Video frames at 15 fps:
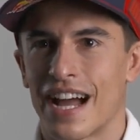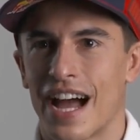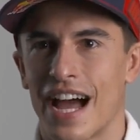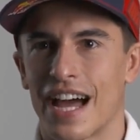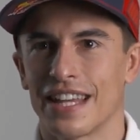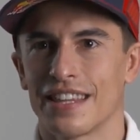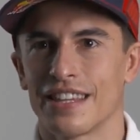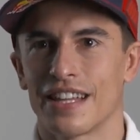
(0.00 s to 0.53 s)

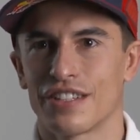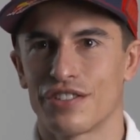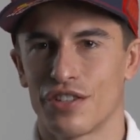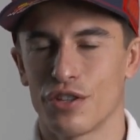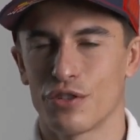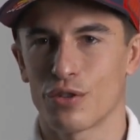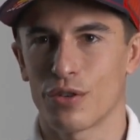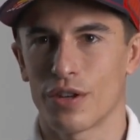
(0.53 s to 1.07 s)
And that
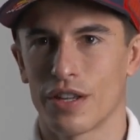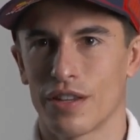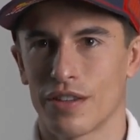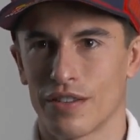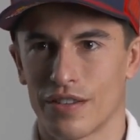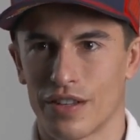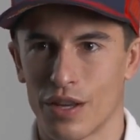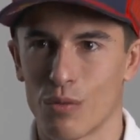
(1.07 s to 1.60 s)
season, I,
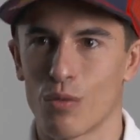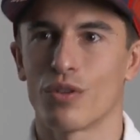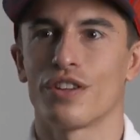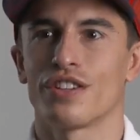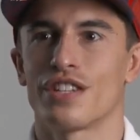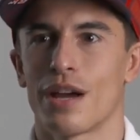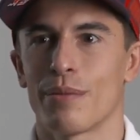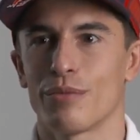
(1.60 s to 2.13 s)
he won
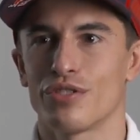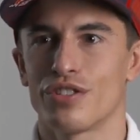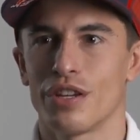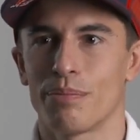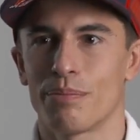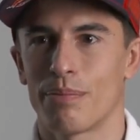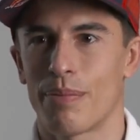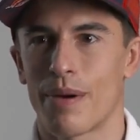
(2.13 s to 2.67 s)
the
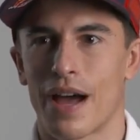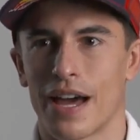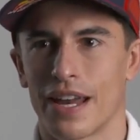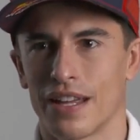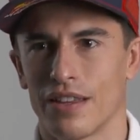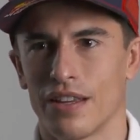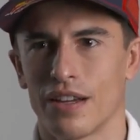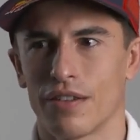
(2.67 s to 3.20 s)
championship, and
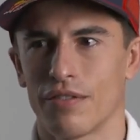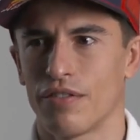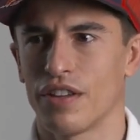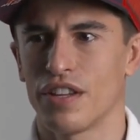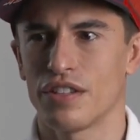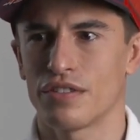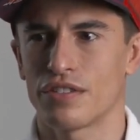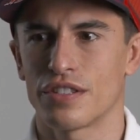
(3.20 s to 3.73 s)
I think I
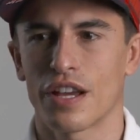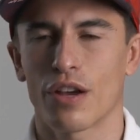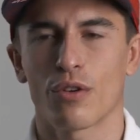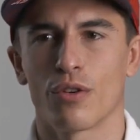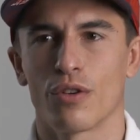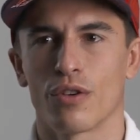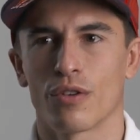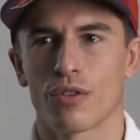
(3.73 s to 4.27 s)
finished
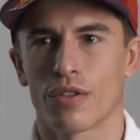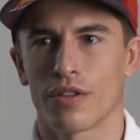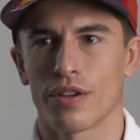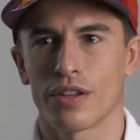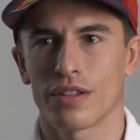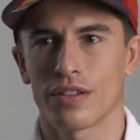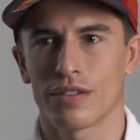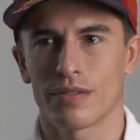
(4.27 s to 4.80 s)
second or
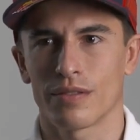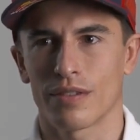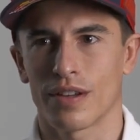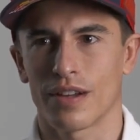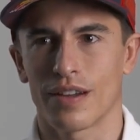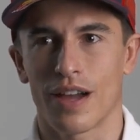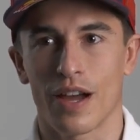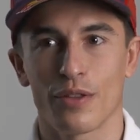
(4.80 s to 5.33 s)
third.
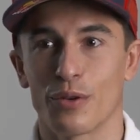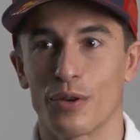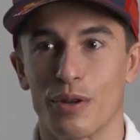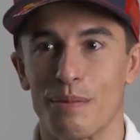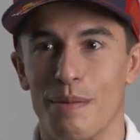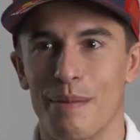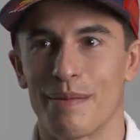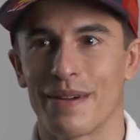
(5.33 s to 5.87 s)
Uh, I don't
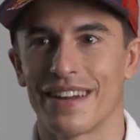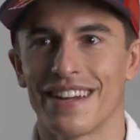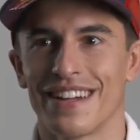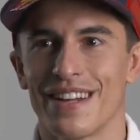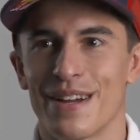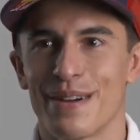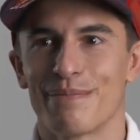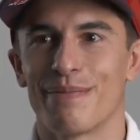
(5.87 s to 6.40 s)
remember,
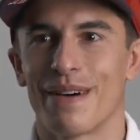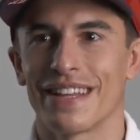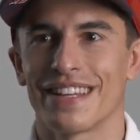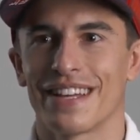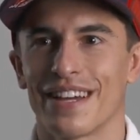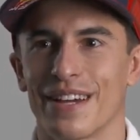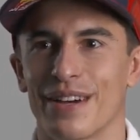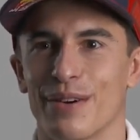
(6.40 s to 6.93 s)
but
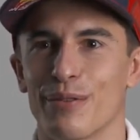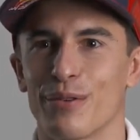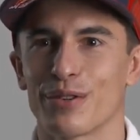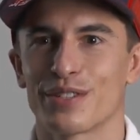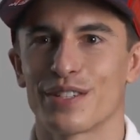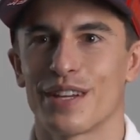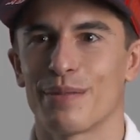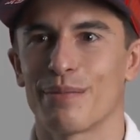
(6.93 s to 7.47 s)
uh,
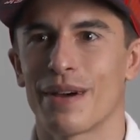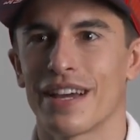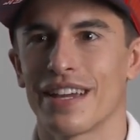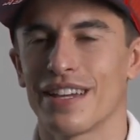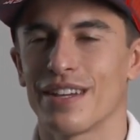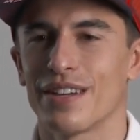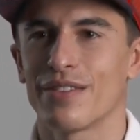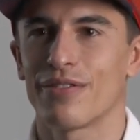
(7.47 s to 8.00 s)
was uh,
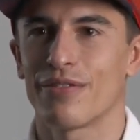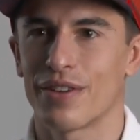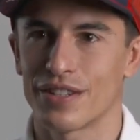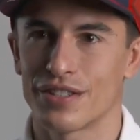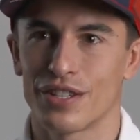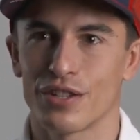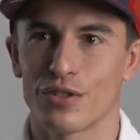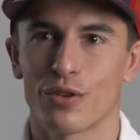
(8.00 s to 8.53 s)
my
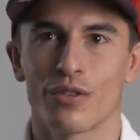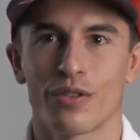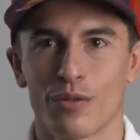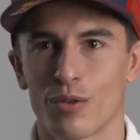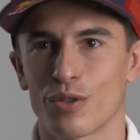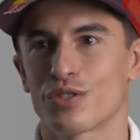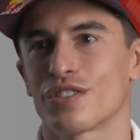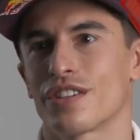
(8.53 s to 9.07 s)
first season.
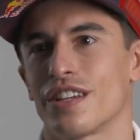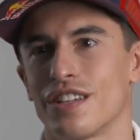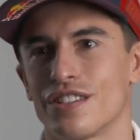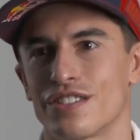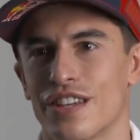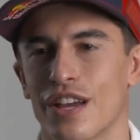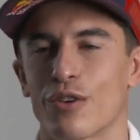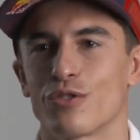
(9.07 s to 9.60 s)
Was his
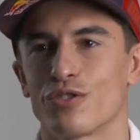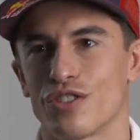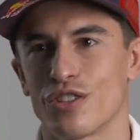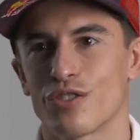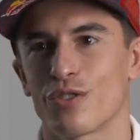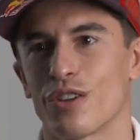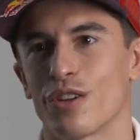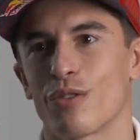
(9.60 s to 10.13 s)
second
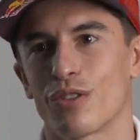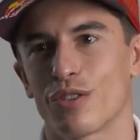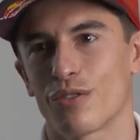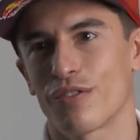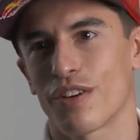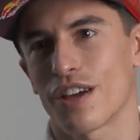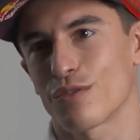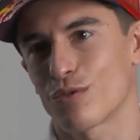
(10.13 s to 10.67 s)
season in one to
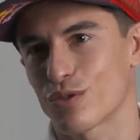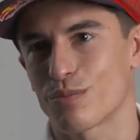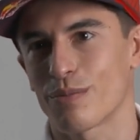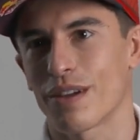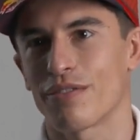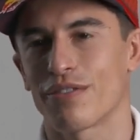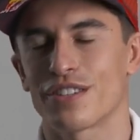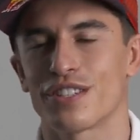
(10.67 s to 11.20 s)
five. Was
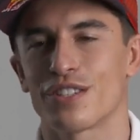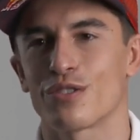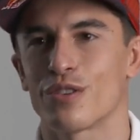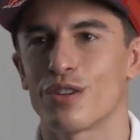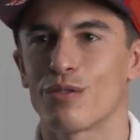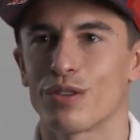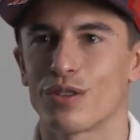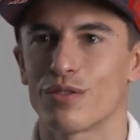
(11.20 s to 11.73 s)
my first season
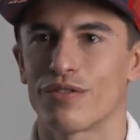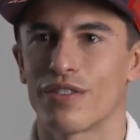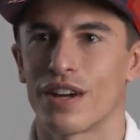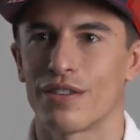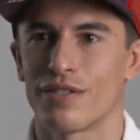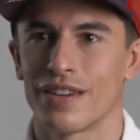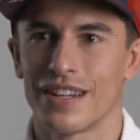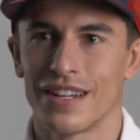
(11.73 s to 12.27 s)
in one to five.